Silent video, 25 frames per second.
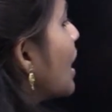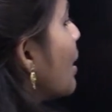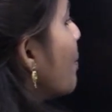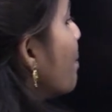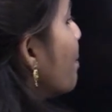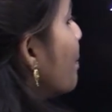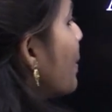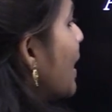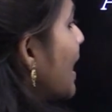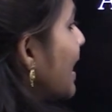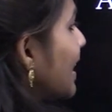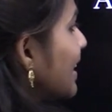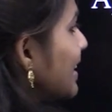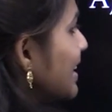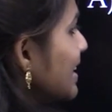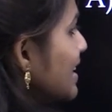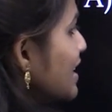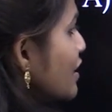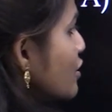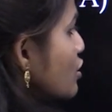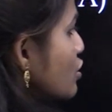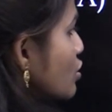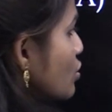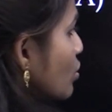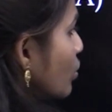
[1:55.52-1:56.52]
compare
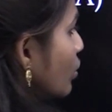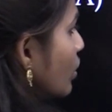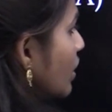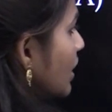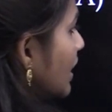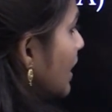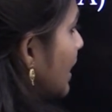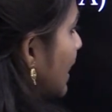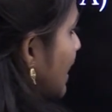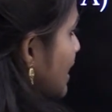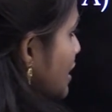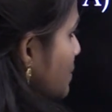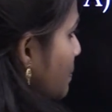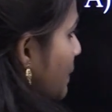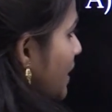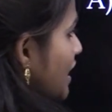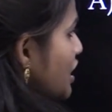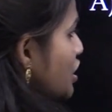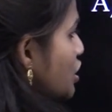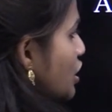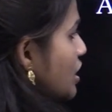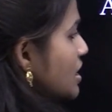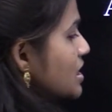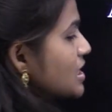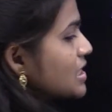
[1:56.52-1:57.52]
these two
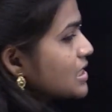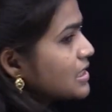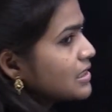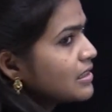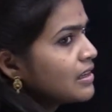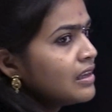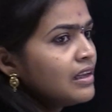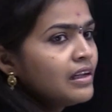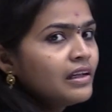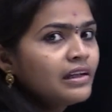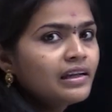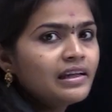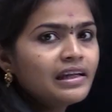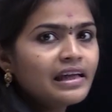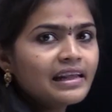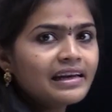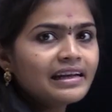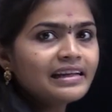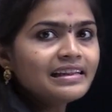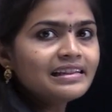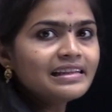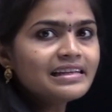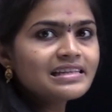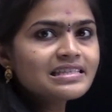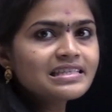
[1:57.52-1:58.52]
expressions, here
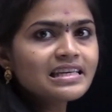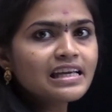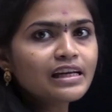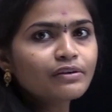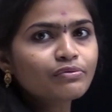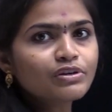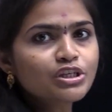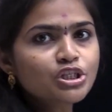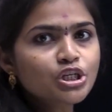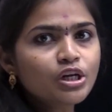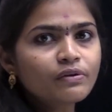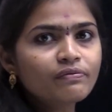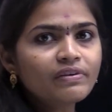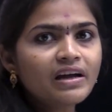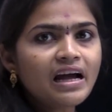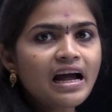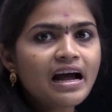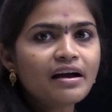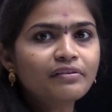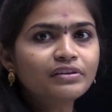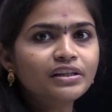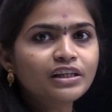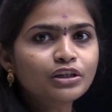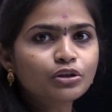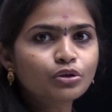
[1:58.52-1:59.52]
in this equation we
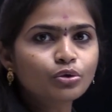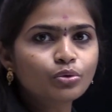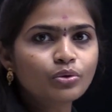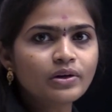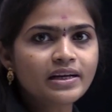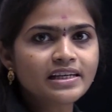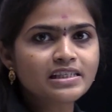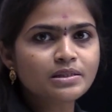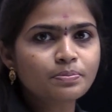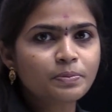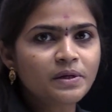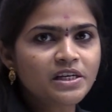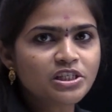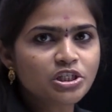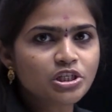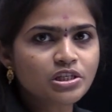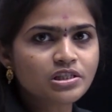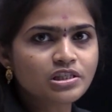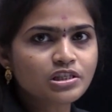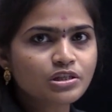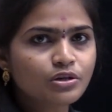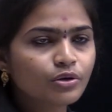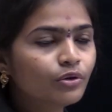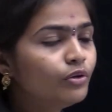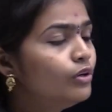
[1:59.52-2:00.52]
have the two
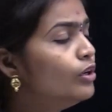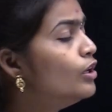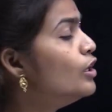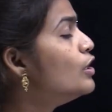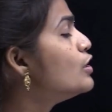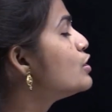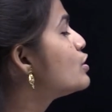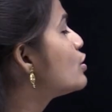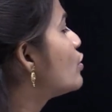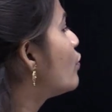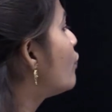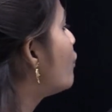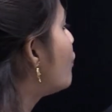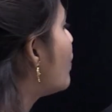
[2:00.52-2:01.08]
expressions, no? So